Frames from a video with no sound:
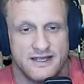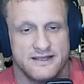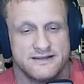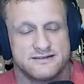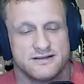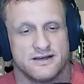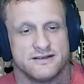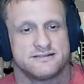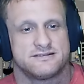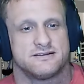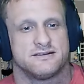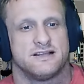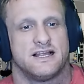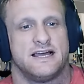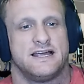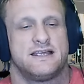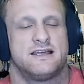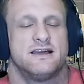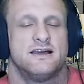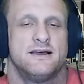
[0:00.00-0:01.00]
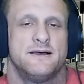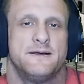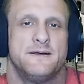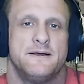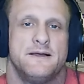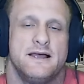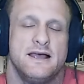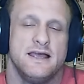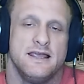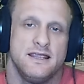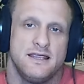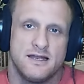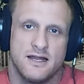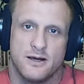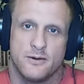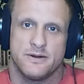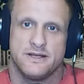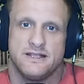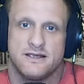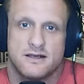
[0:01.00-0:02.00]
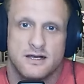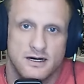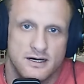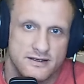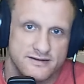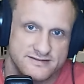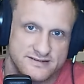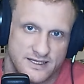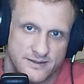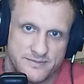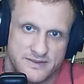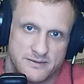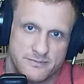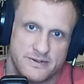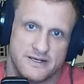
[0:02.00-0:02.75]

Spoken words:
It's also like, you know, when you call something,